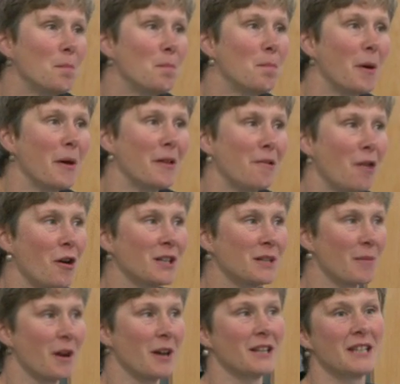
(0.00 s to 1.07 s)
But there are
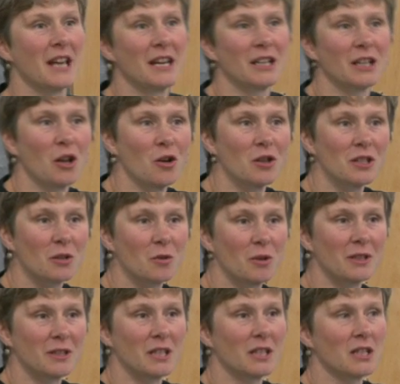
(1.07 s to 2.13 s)
some unintended
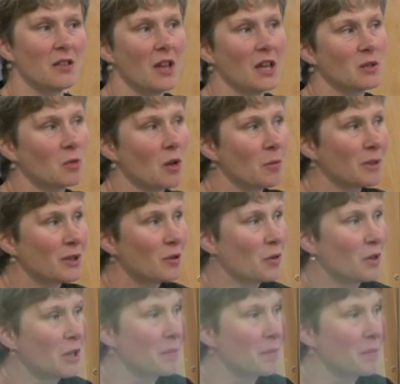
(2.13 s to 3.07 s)
consequences, and that's what I'll be talking